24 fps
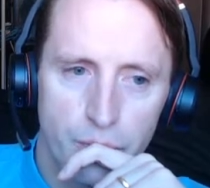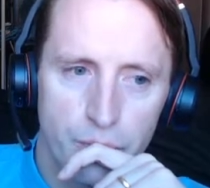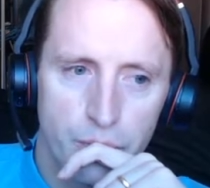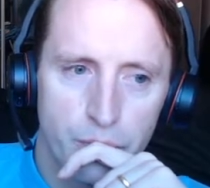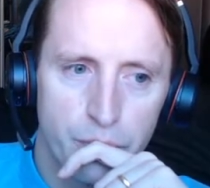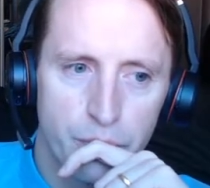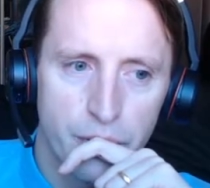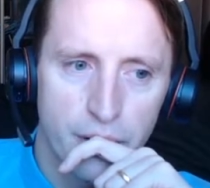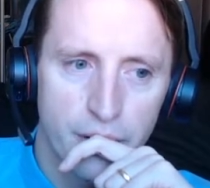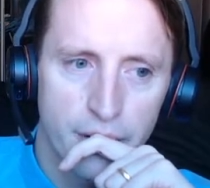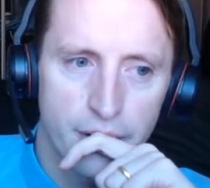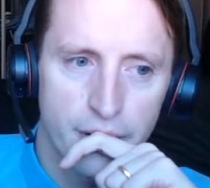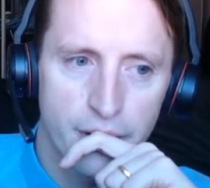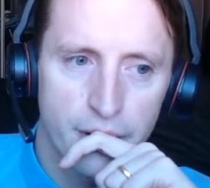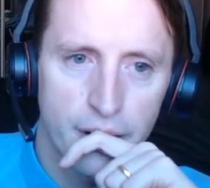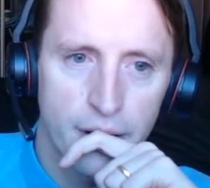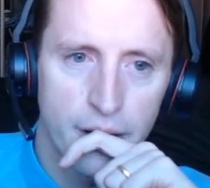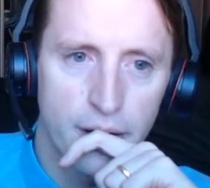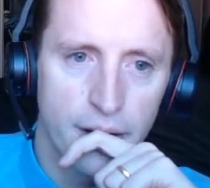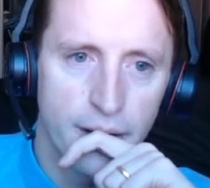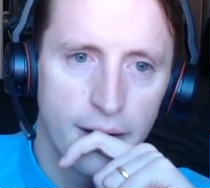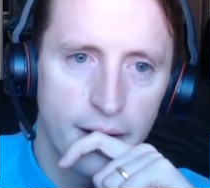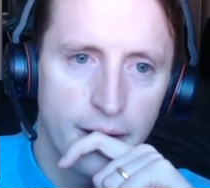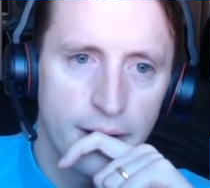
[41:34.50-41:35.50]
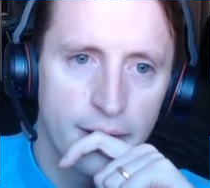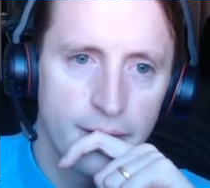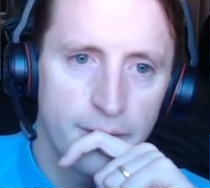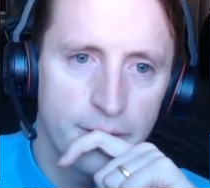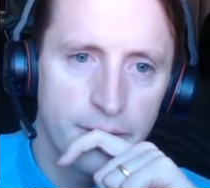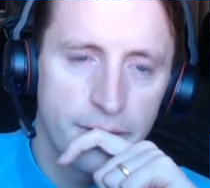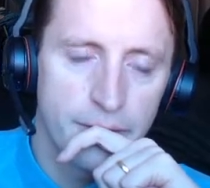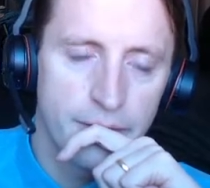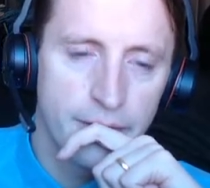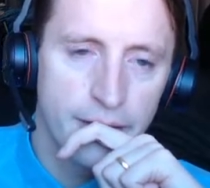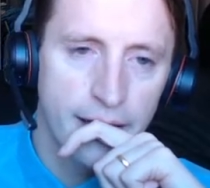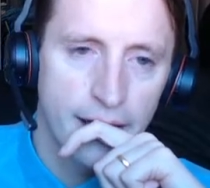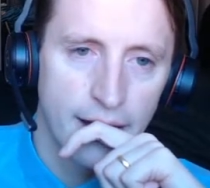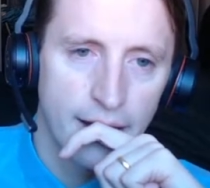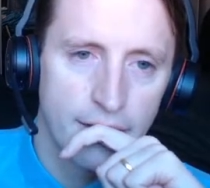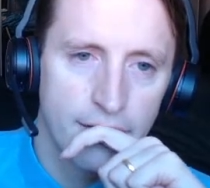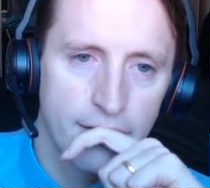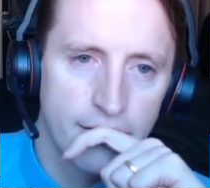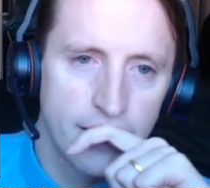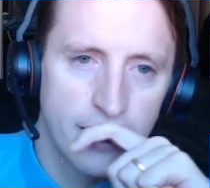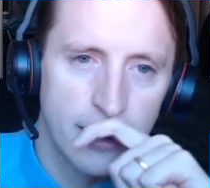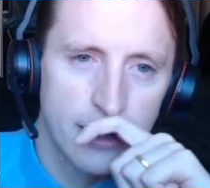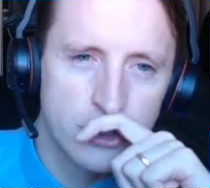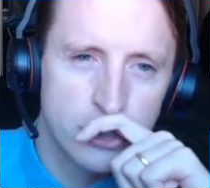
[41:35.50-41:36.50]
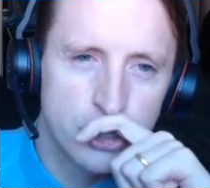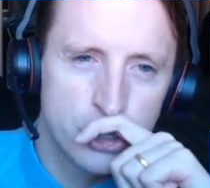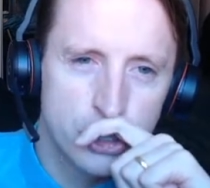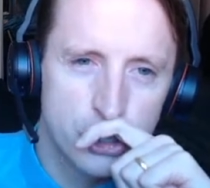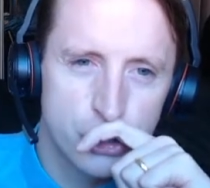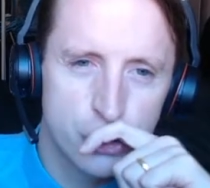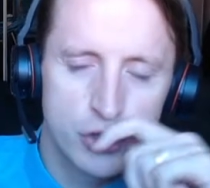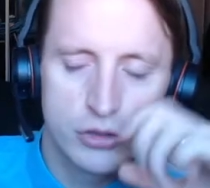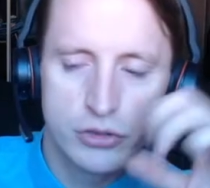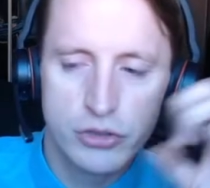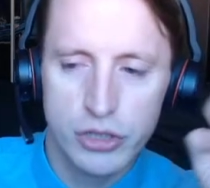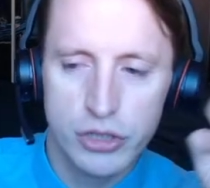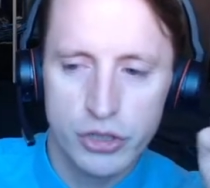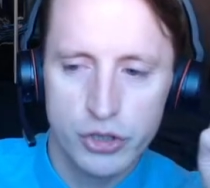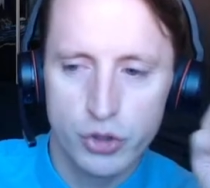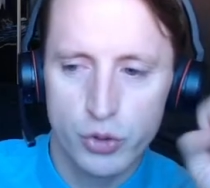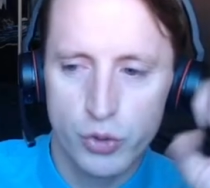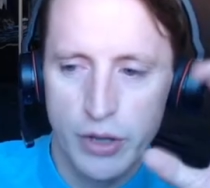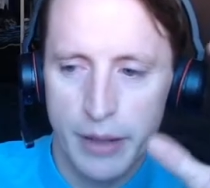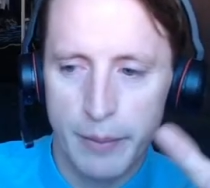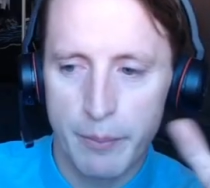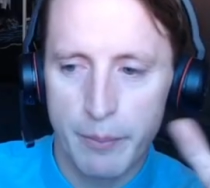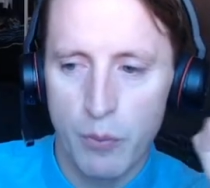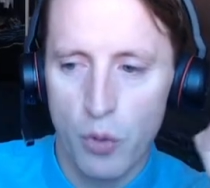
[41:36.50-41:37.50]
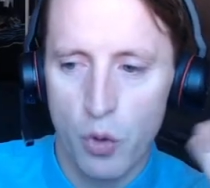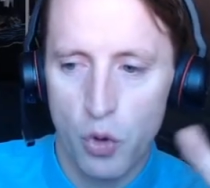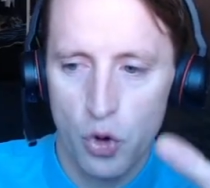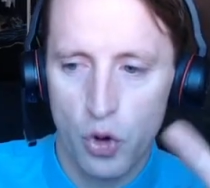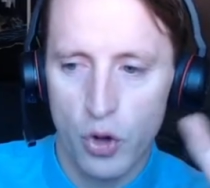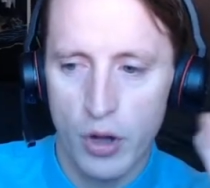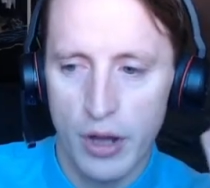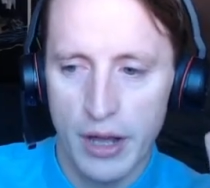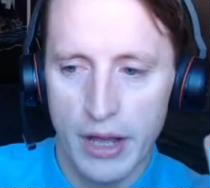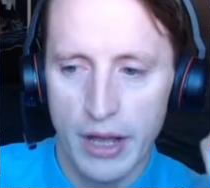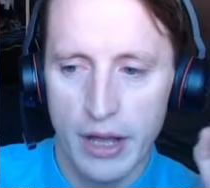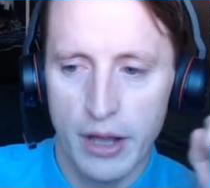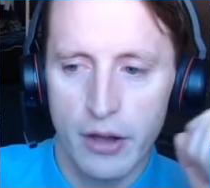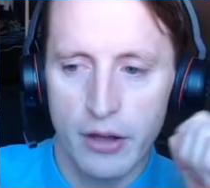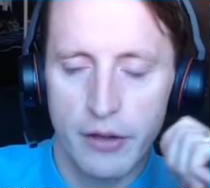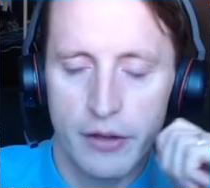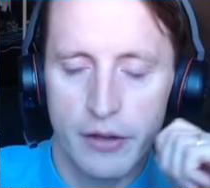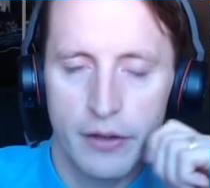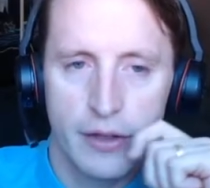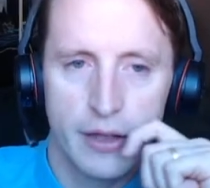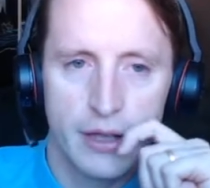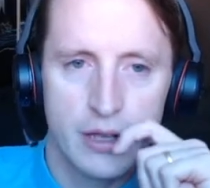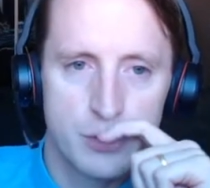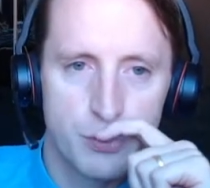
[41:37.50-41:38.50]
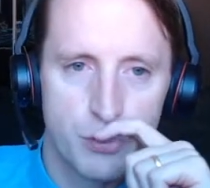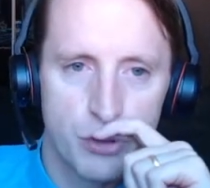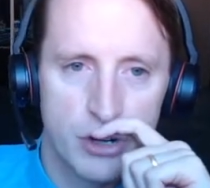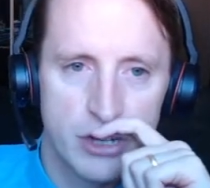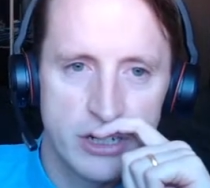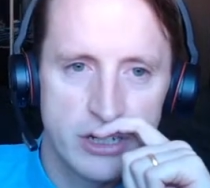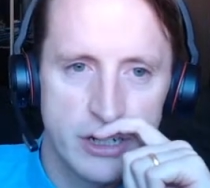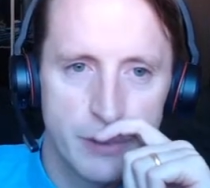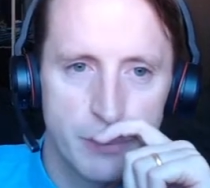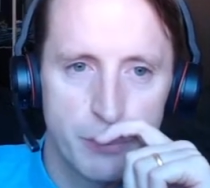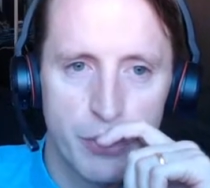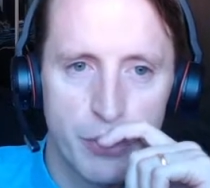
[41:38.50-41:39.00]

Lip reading: but yeah, just to get more expression.